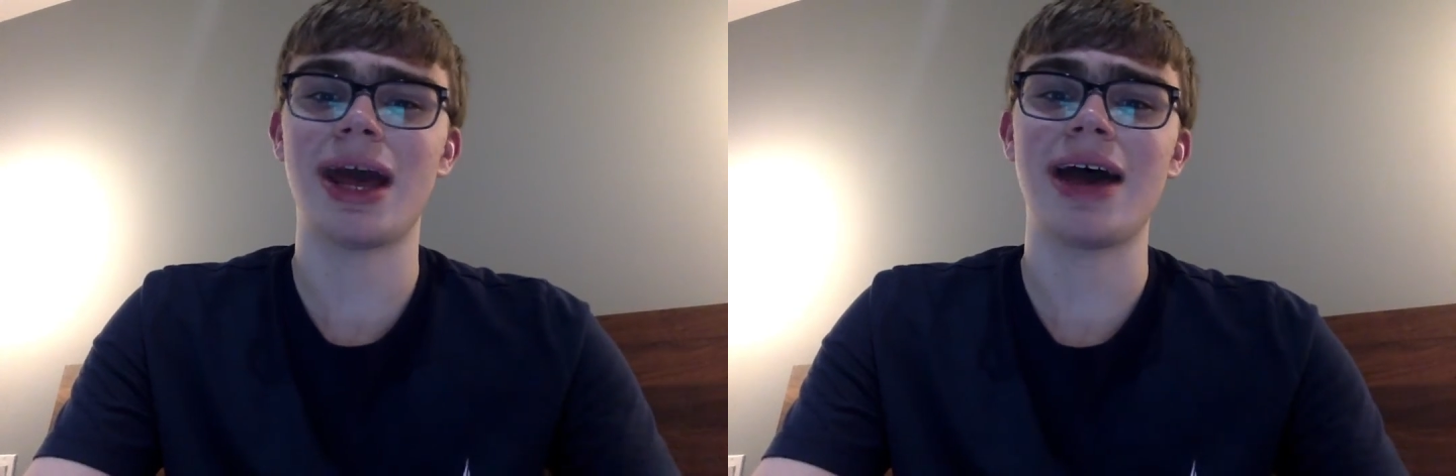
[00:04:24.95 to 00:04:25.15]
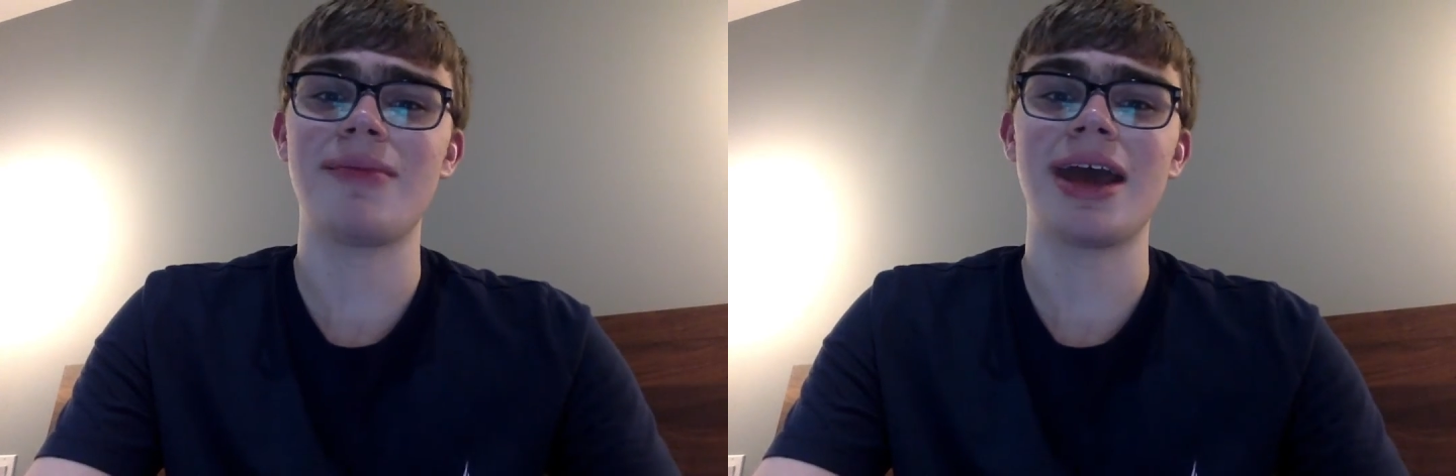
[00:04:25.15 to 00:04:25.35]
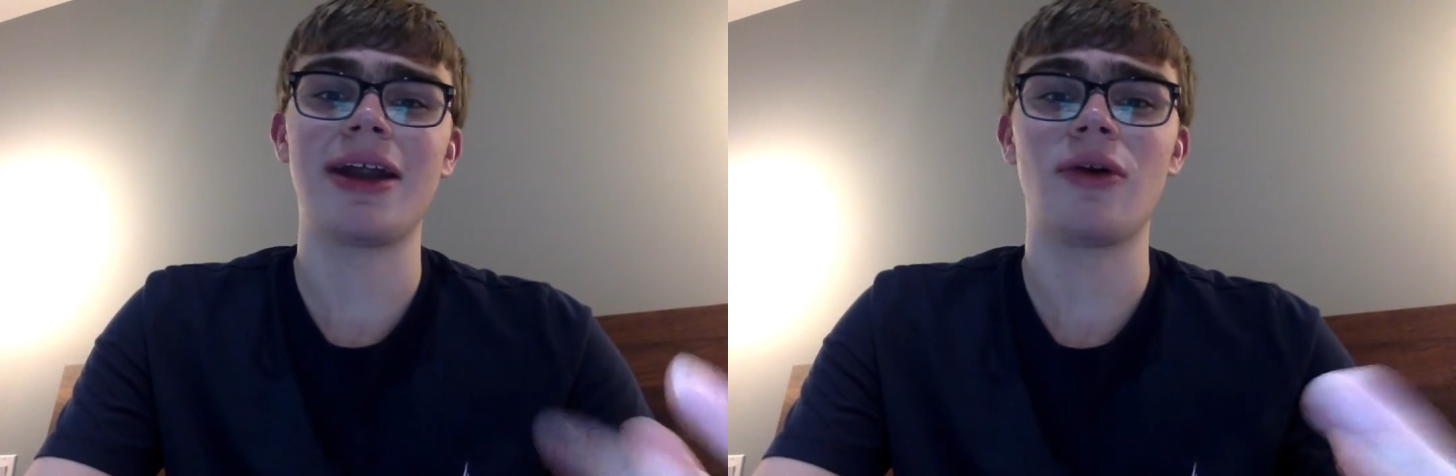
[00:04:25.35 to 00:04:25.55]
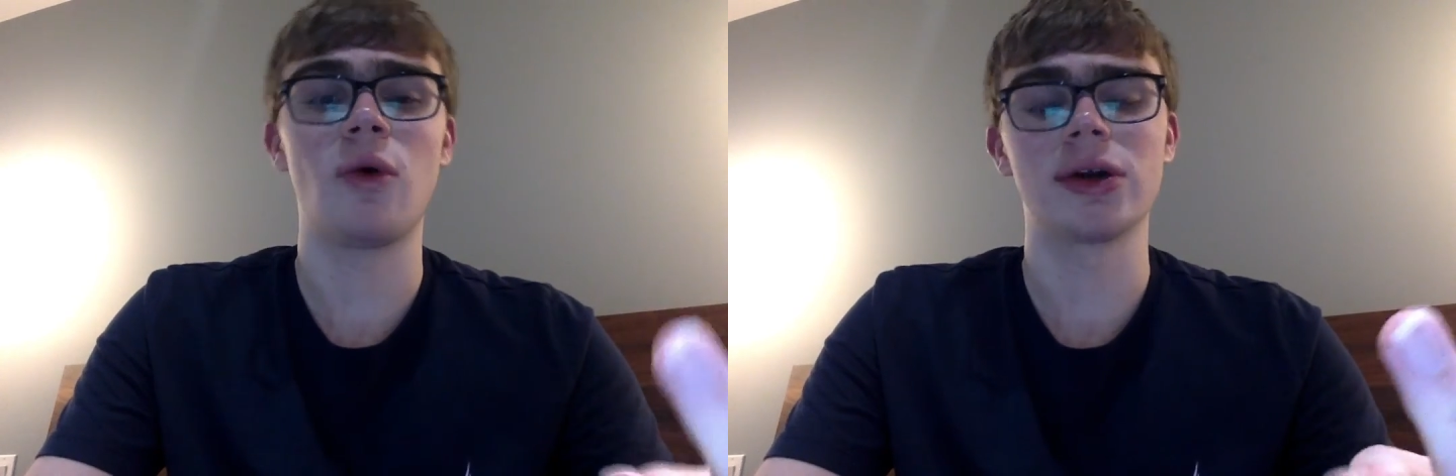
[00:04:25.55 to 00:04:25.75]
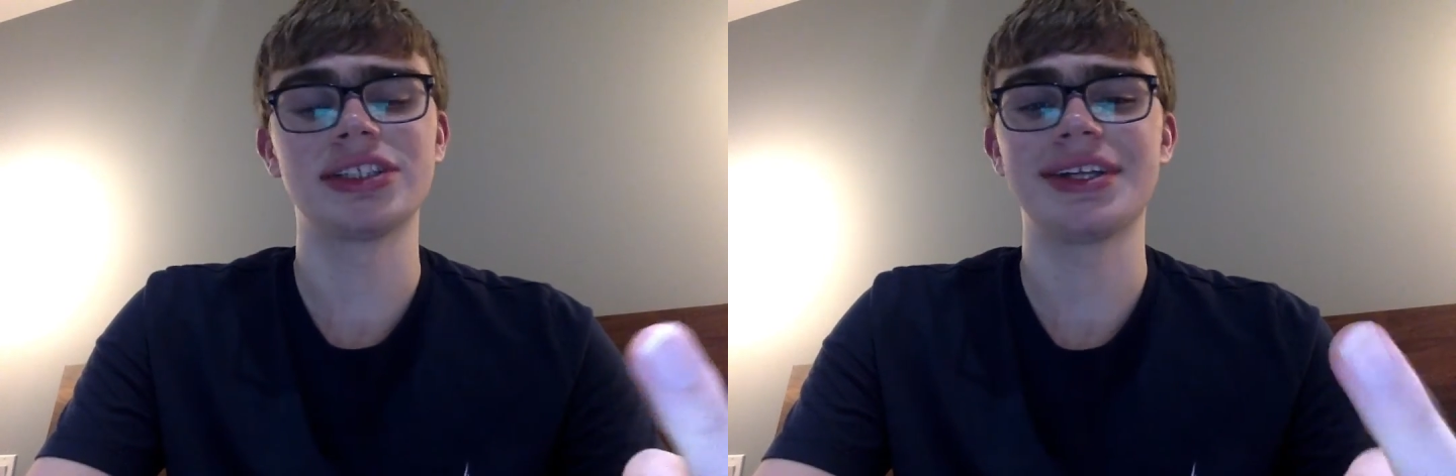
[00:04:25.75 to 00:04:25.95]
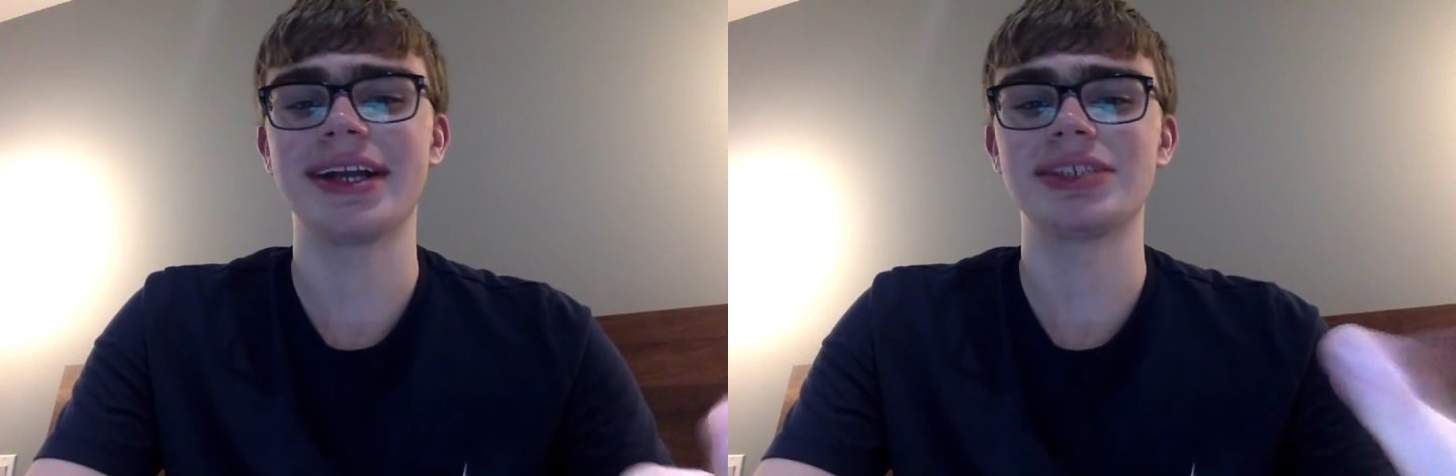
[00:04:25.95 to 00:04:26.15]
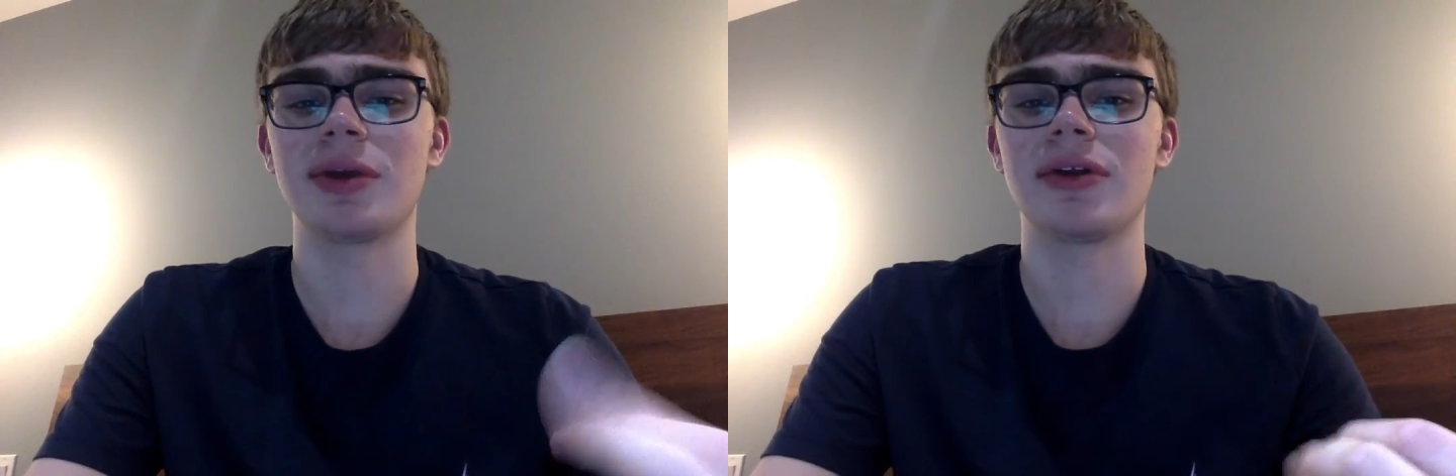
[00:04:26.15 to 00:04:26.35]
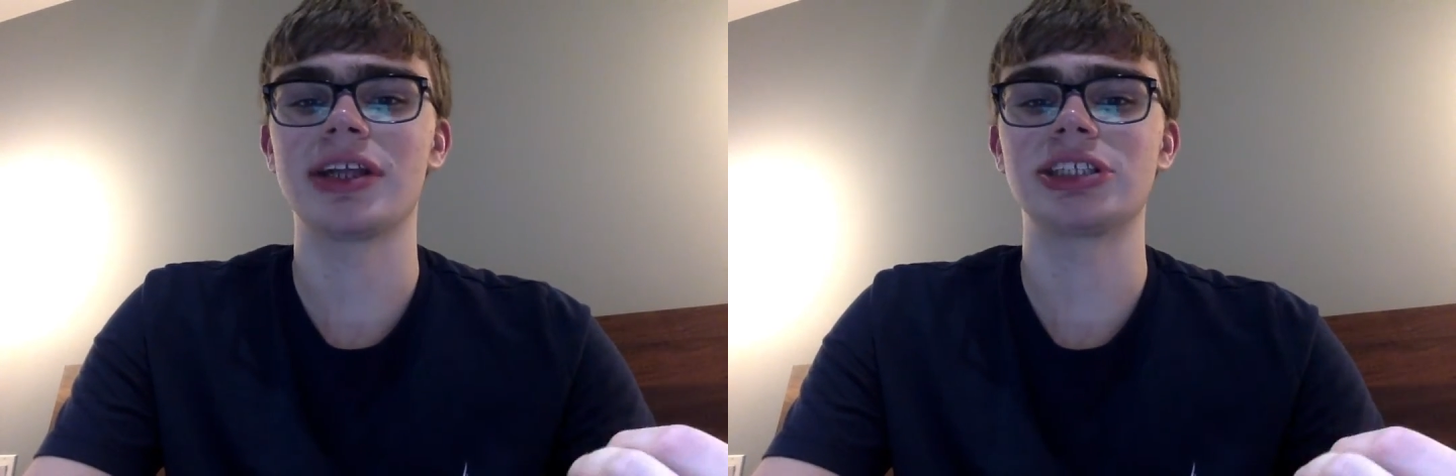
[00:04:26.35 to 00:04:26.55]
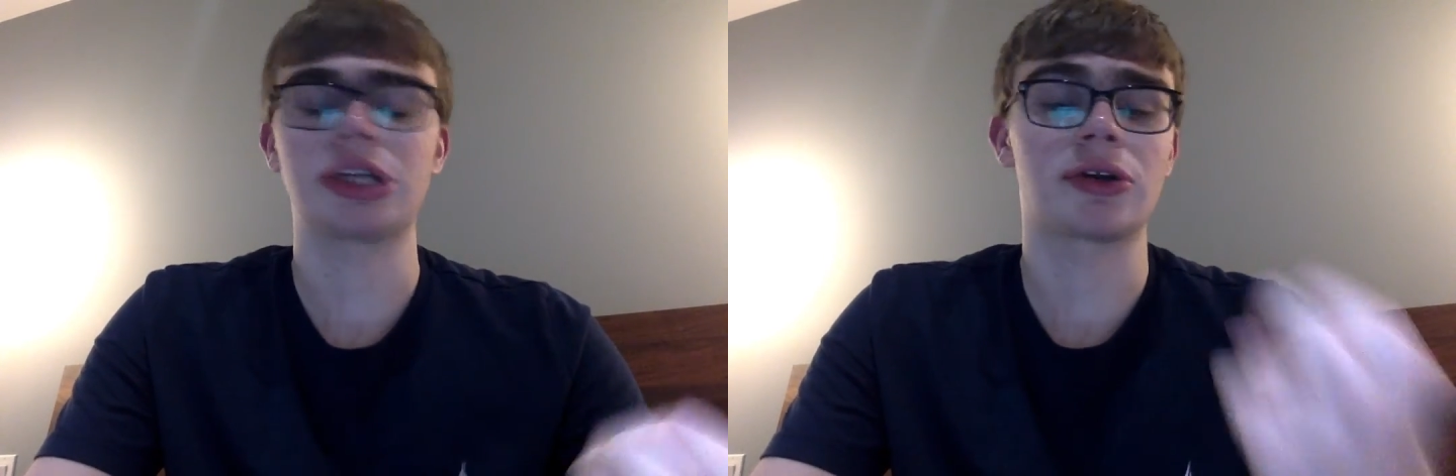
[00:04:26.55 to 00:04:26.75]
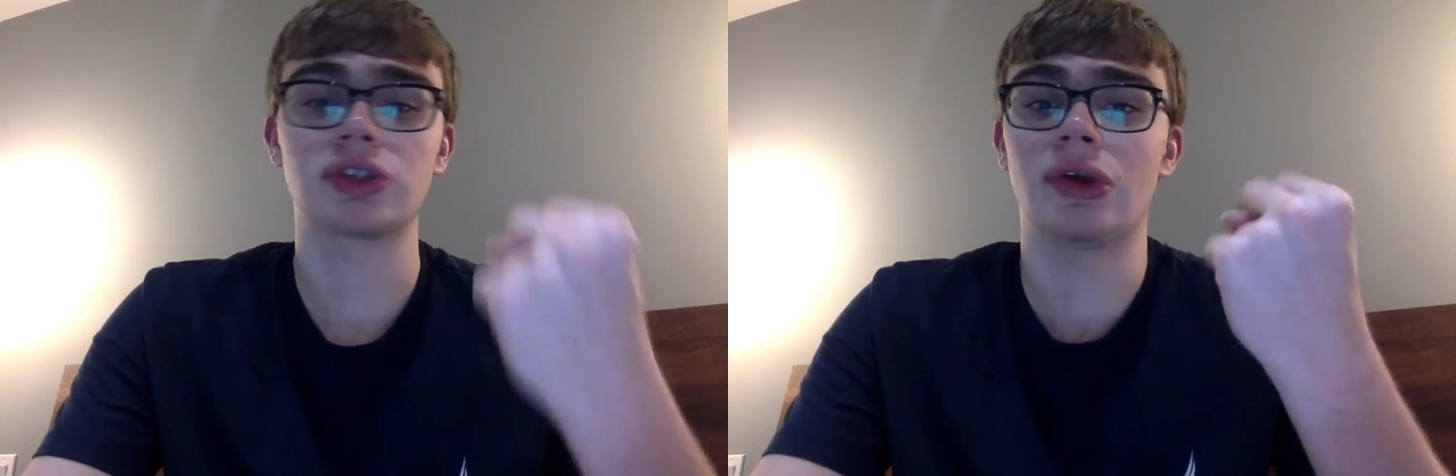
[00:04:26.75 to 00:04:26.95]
Batman or Teenage Mutant Ninja Turtles,